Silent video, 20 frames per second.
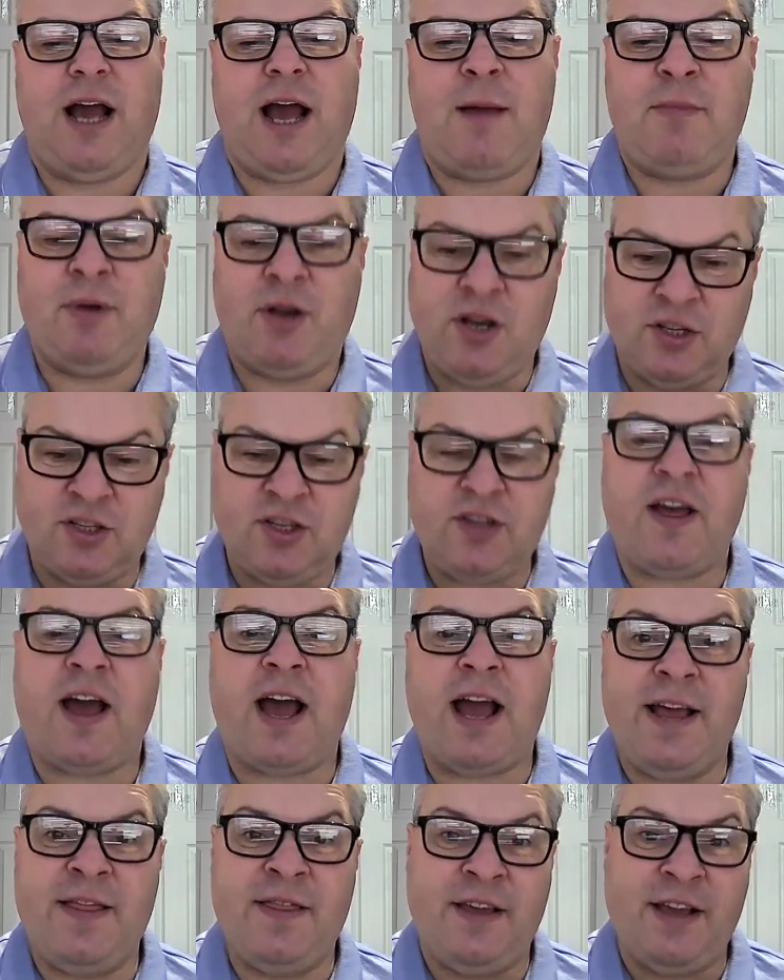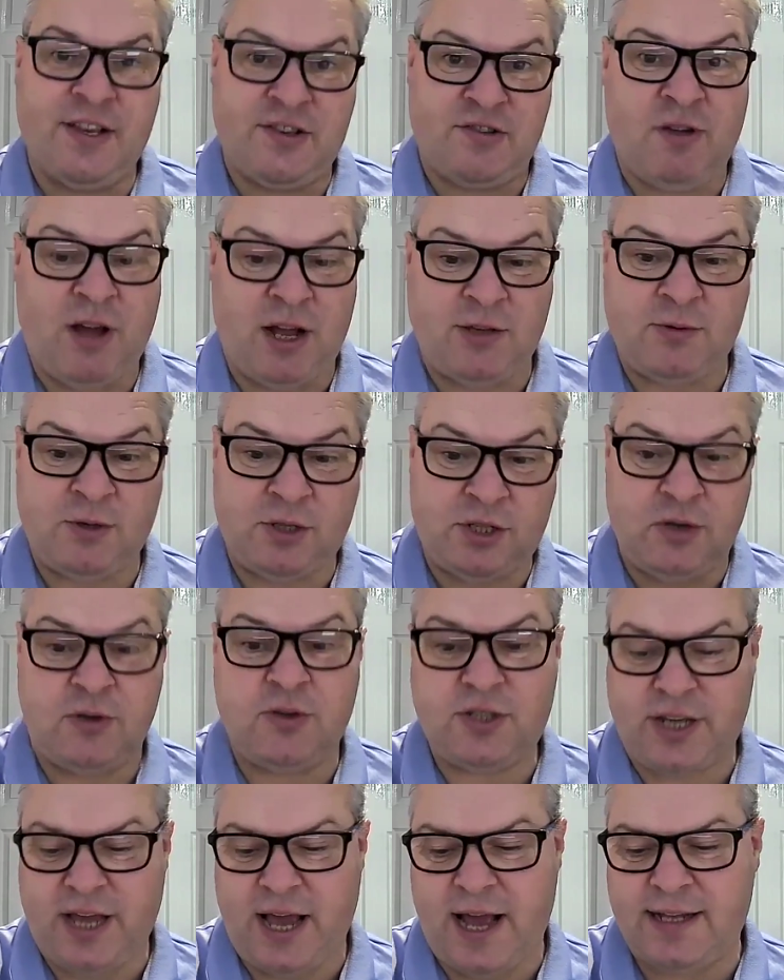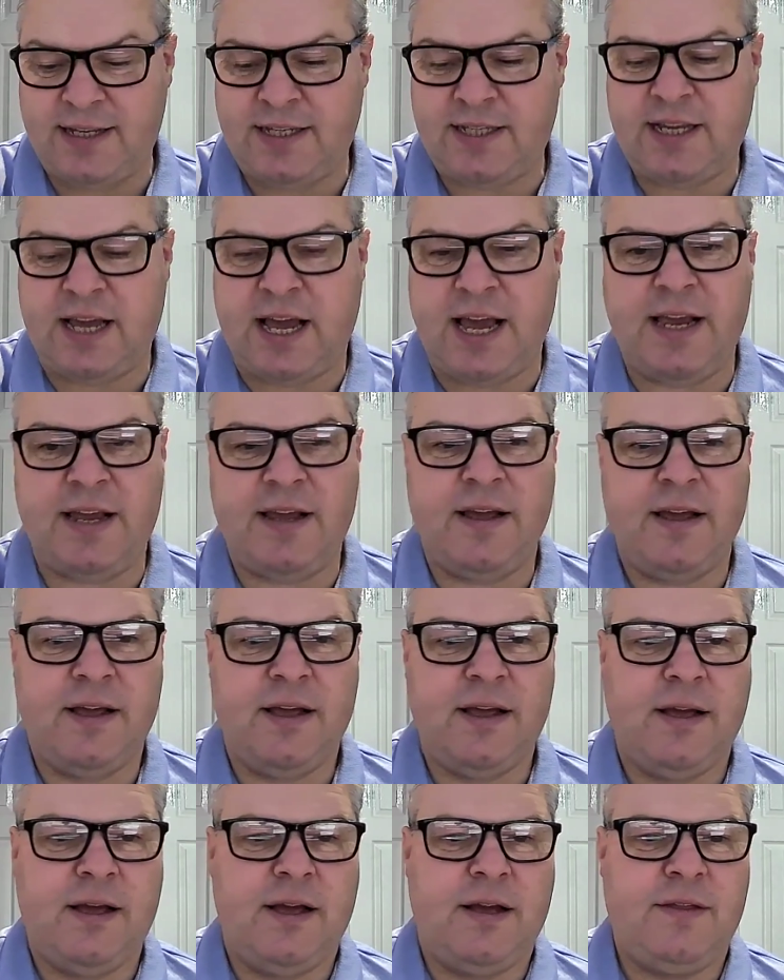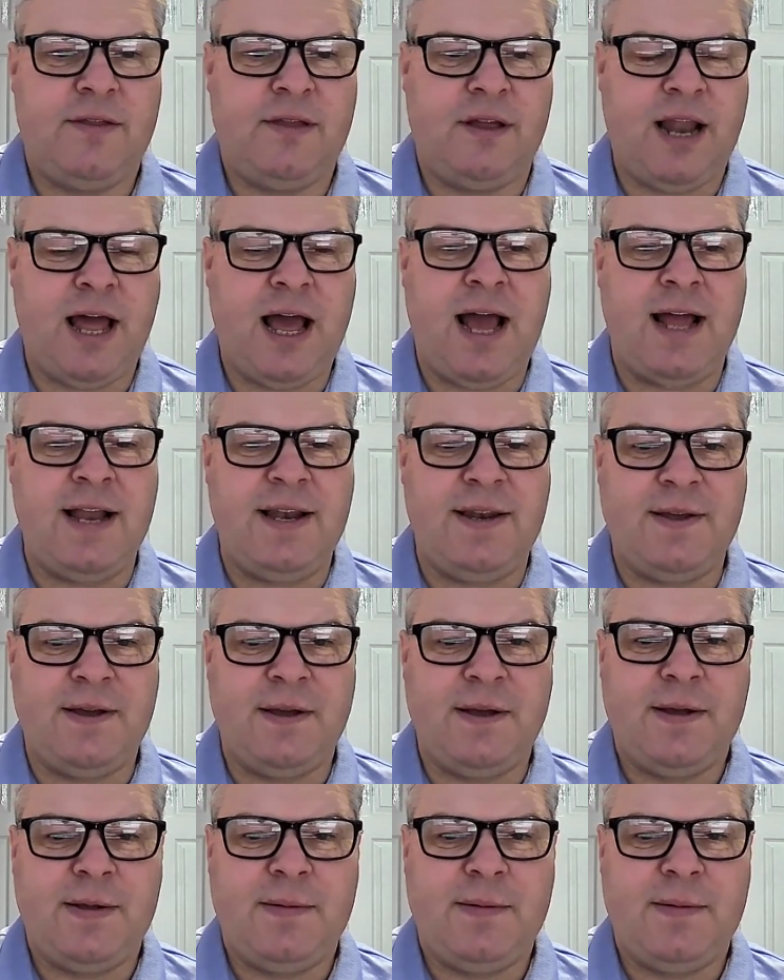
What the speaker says: And because of that, the Israelites were too scared to take the land.